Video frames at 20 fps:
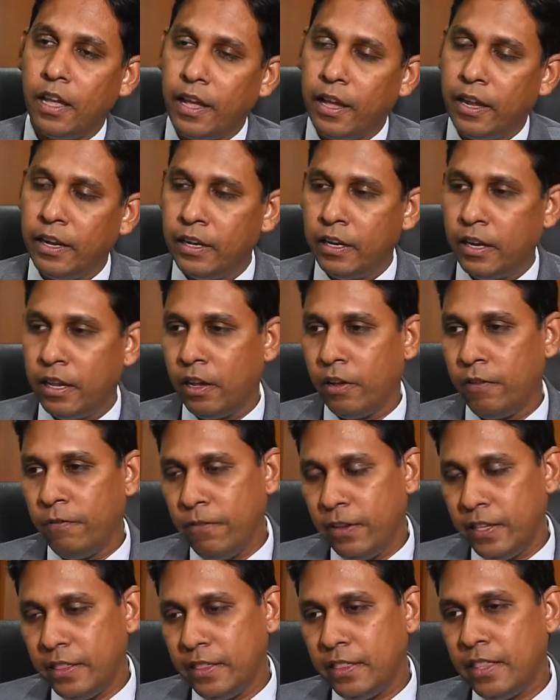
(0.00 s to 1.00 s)
and
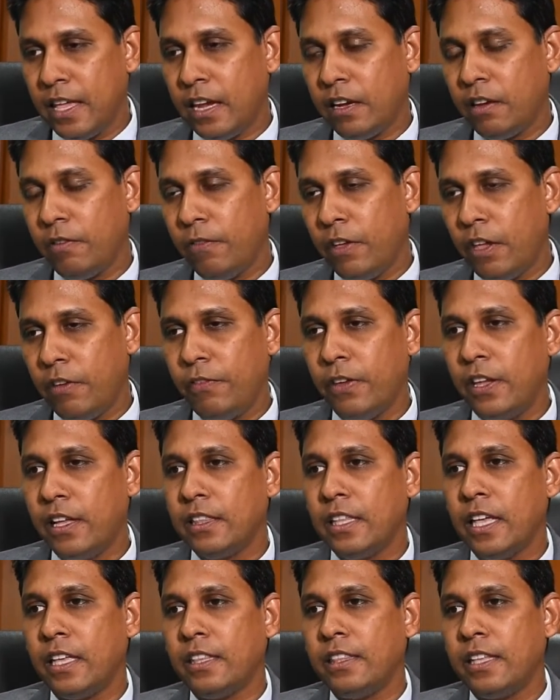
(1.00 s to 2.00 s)
with that we
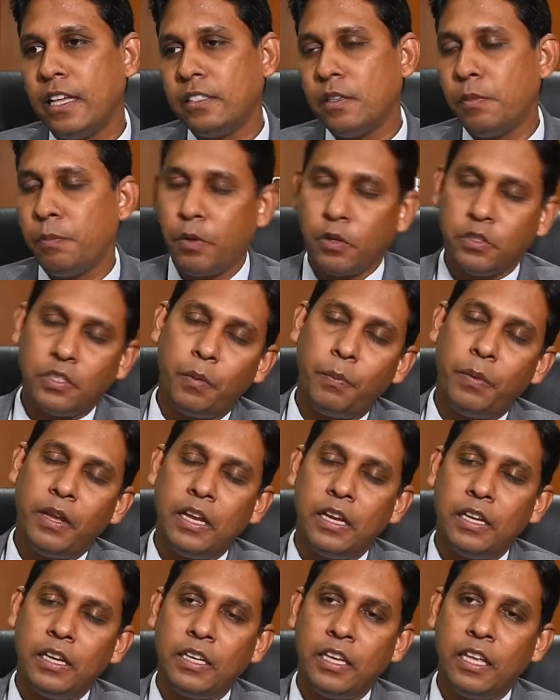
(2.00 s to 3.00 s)
feel that there is a
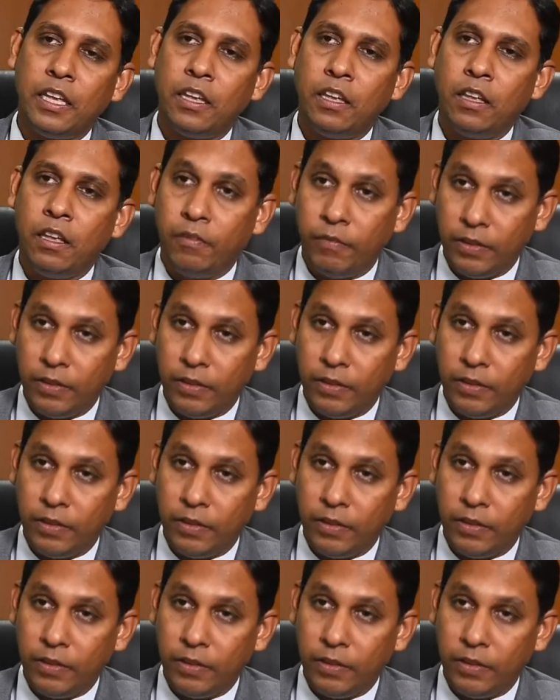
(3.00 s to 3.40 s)
possibility,